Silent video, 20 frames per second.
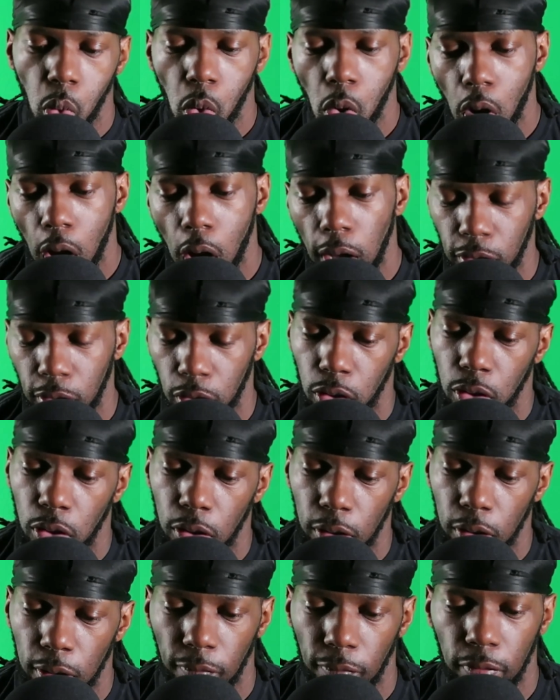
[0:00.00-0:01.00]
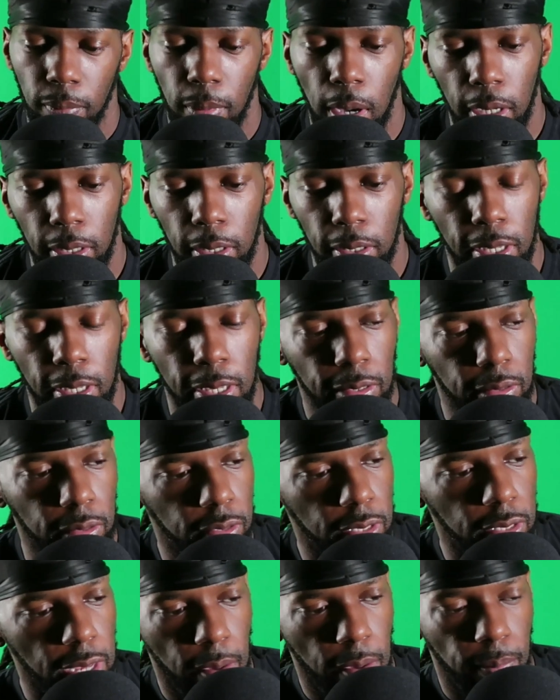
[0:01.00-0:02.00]
What's good, everybody? It's
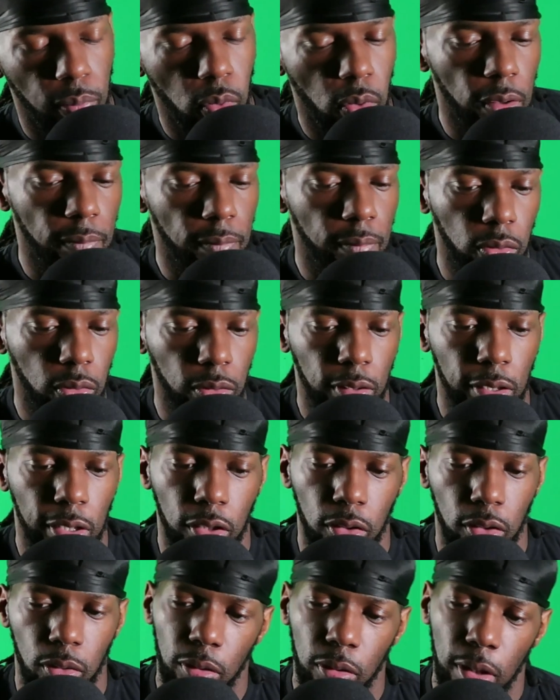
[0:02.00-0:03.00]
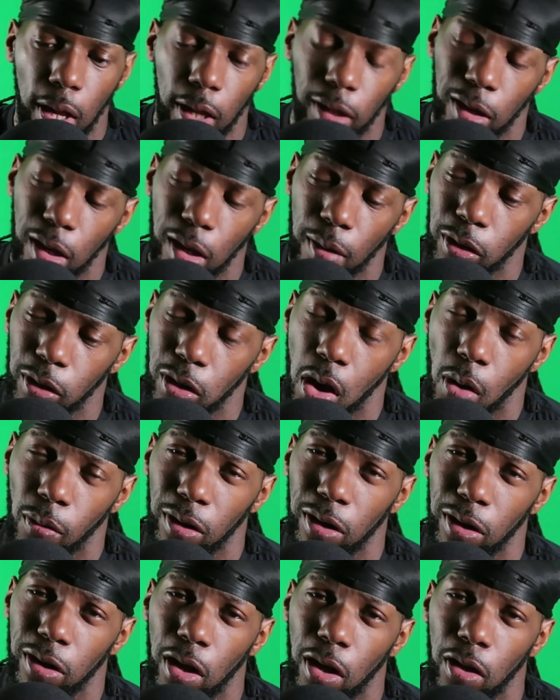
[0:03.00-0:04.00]
that boy Mo629 coming to y'all with
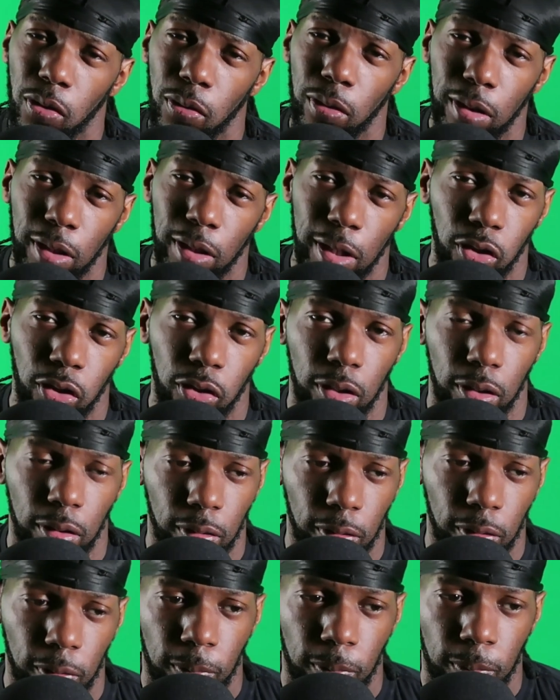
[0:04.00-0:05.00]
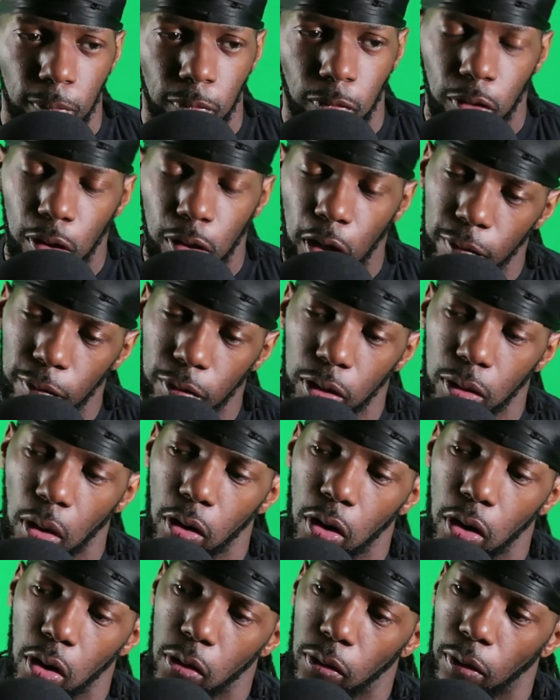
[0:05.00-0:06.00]
another edition of the Starter
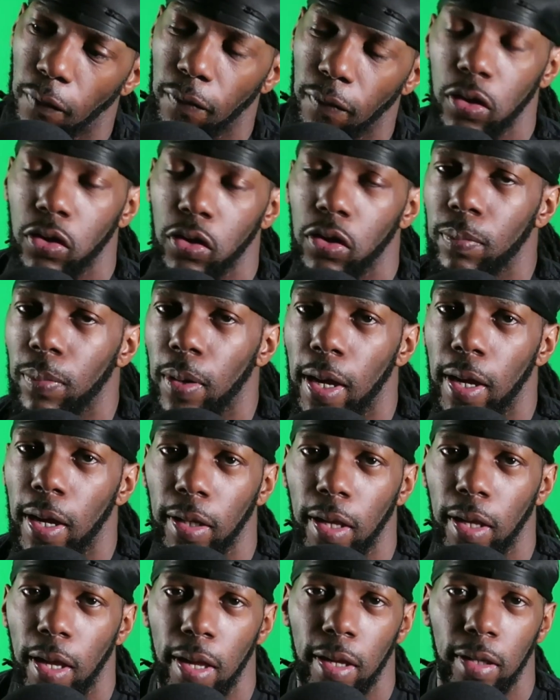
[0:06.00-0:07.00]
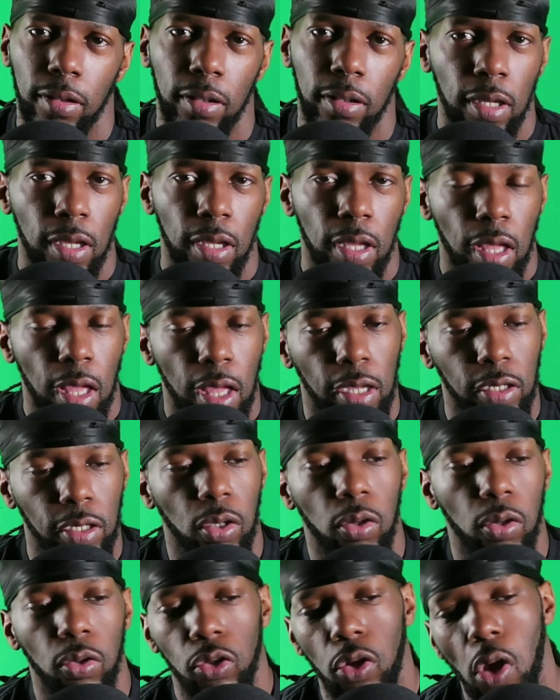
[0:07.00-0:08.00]
Own and Finish It podcast. I told
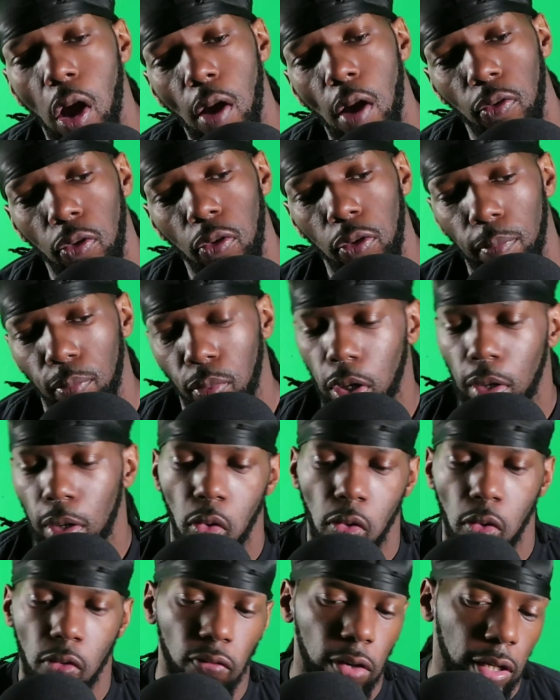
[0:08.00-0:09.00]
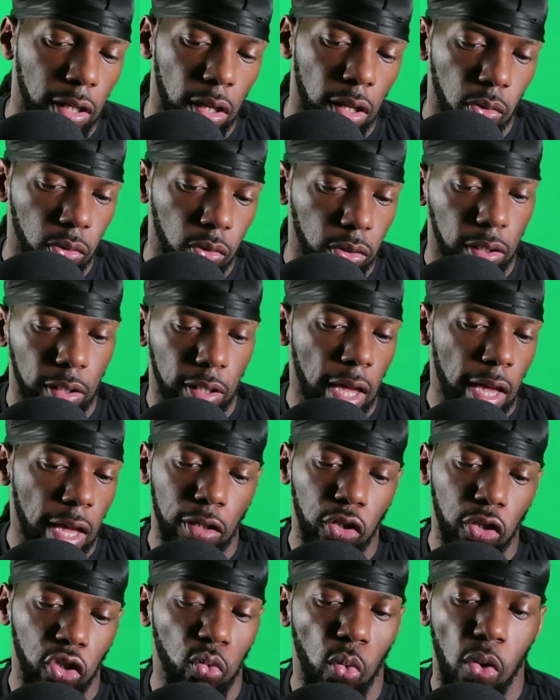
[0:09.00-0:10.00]
y'all I'm going to bring more videos to the
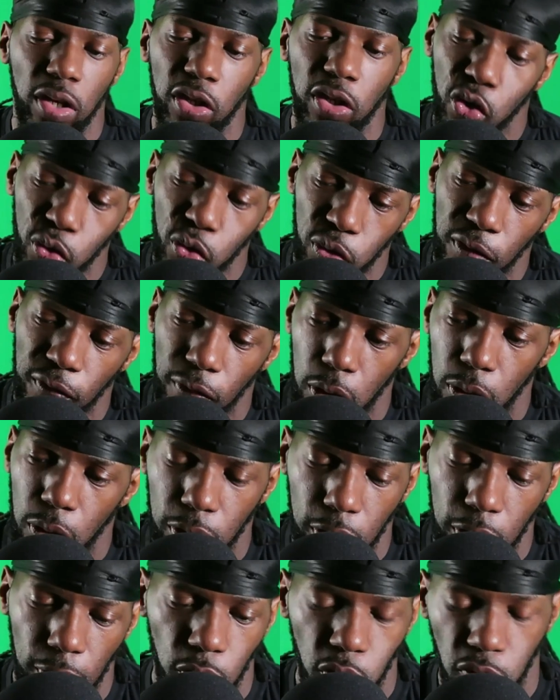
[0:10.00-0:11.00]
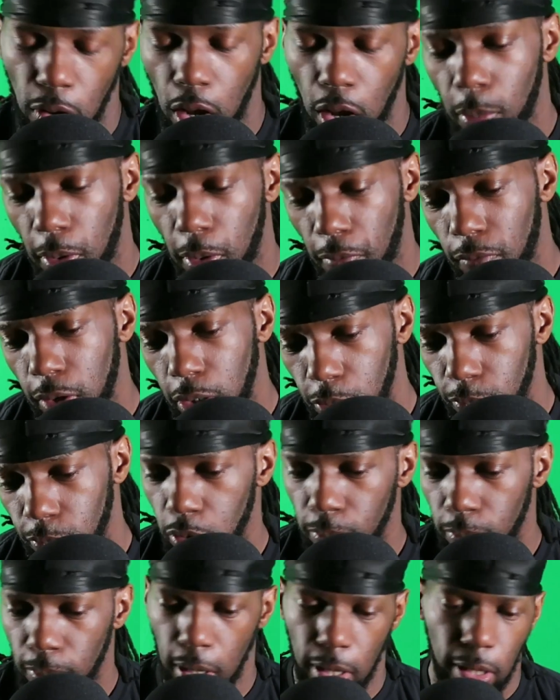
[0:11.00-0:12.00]
H1 universe. If you follow my Facebook
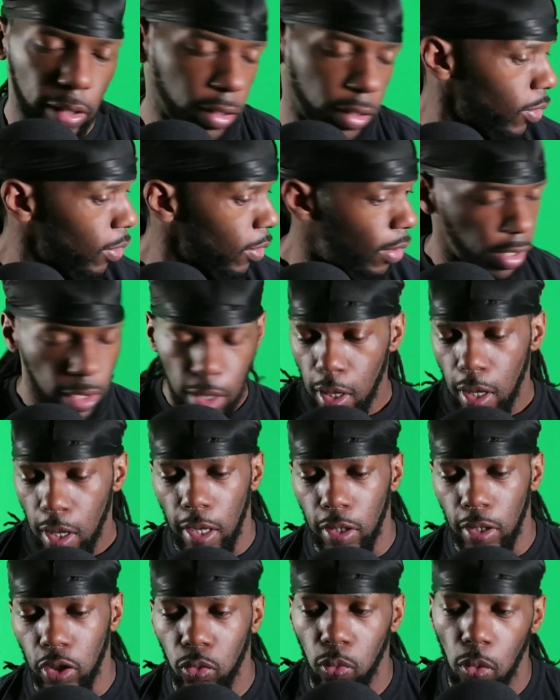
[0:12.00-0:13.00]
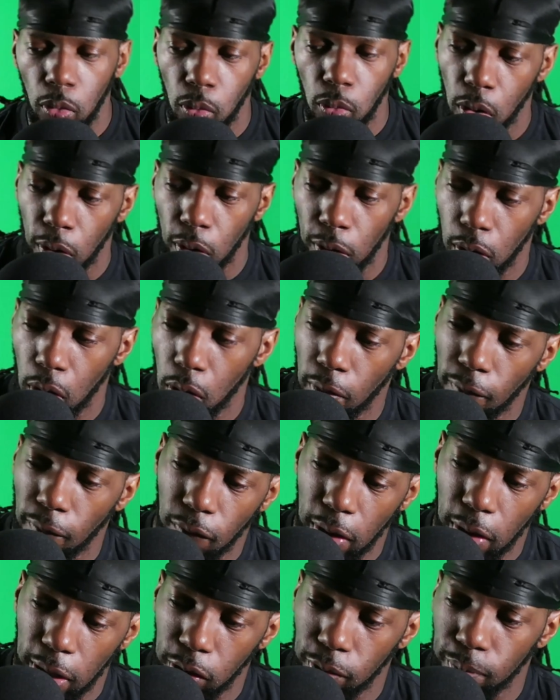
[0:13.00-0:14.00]
page, H1 Warrior on
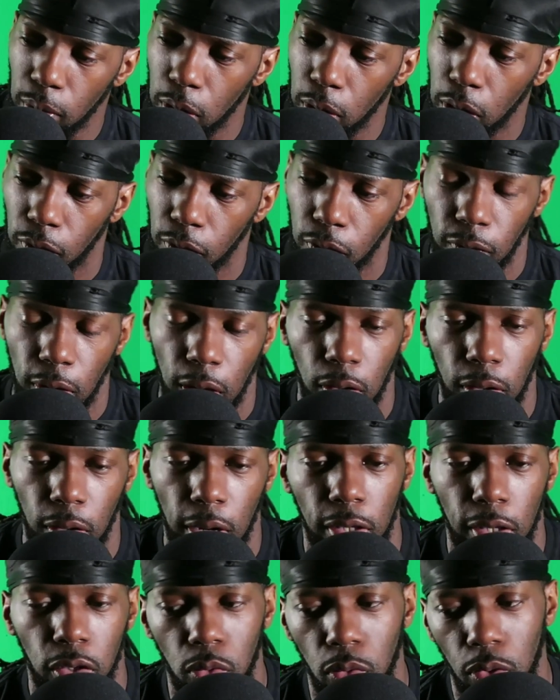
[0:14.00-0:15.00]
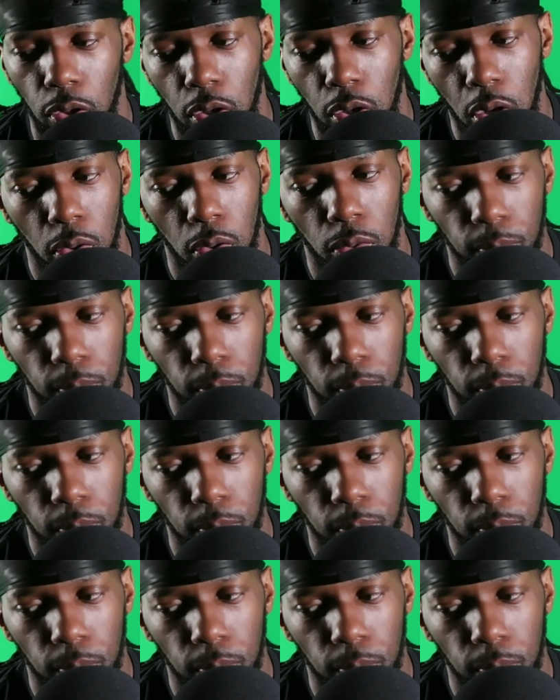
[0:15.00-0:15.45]
Facebook, if you follow that, you would know